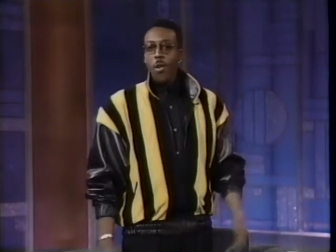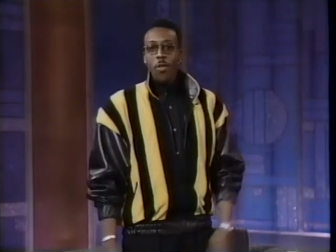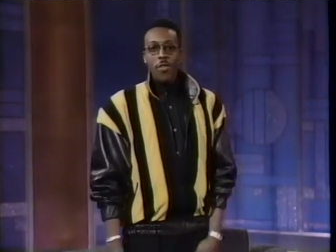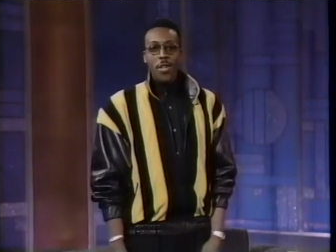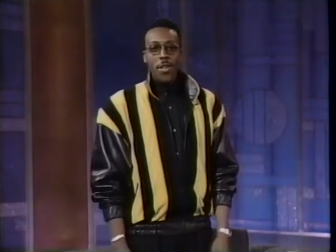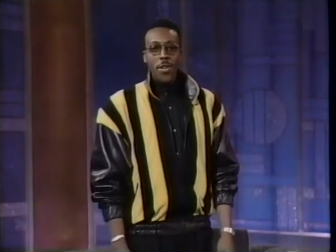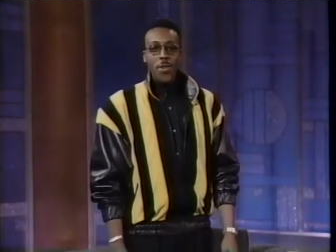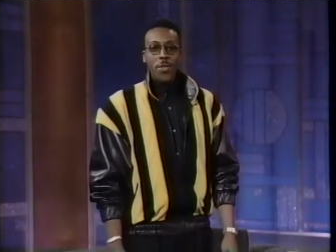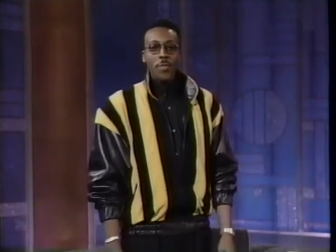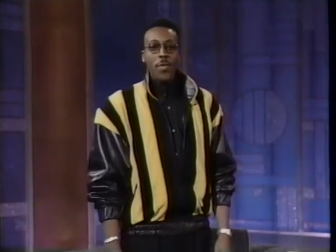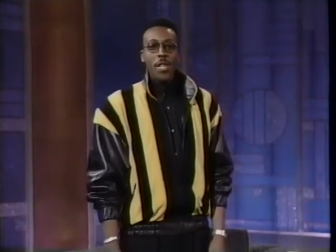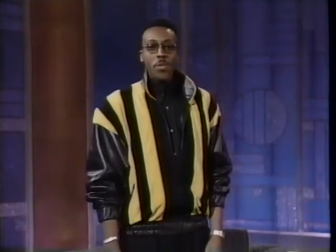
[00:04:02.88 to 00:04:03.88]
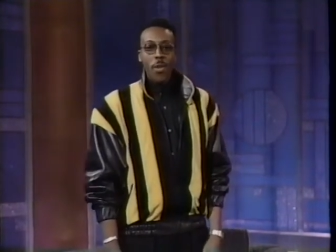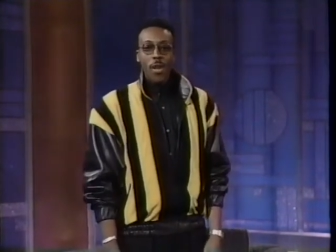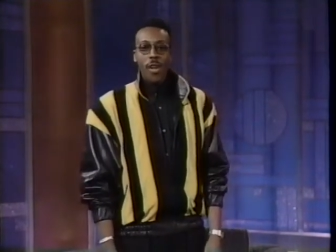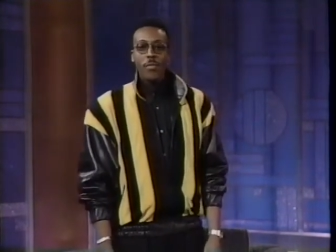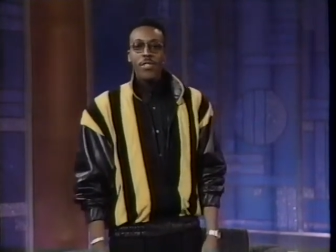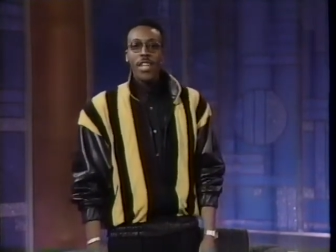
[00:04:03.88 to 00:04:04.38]
over the news. Please
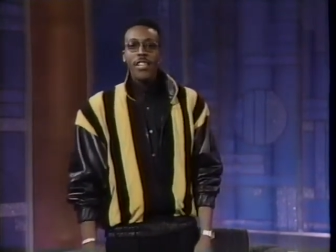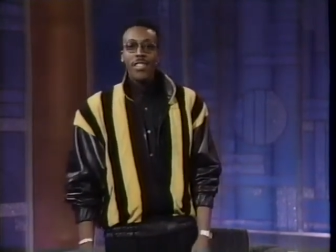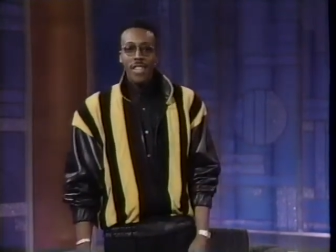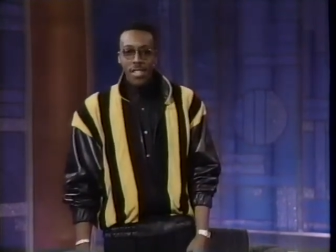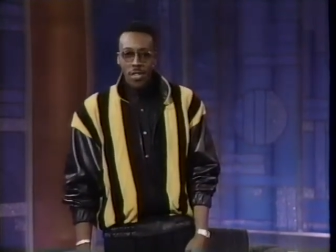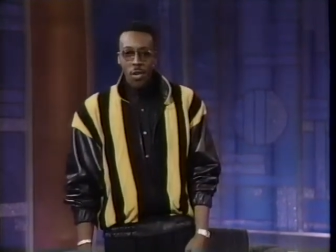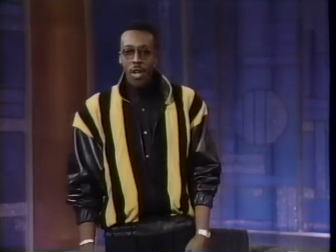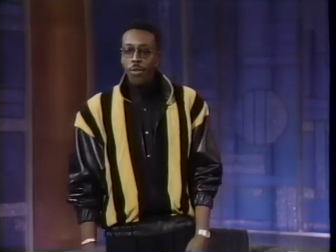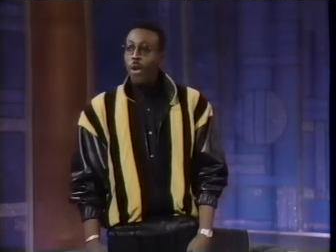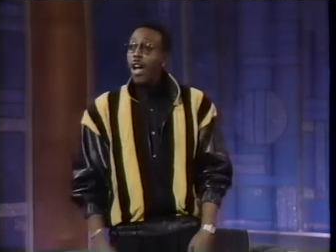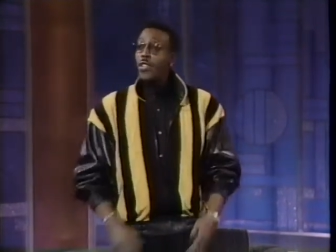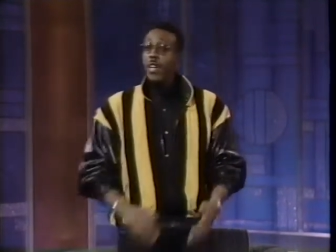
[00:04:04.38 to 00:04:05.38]
welcome Gene Siskel and Roger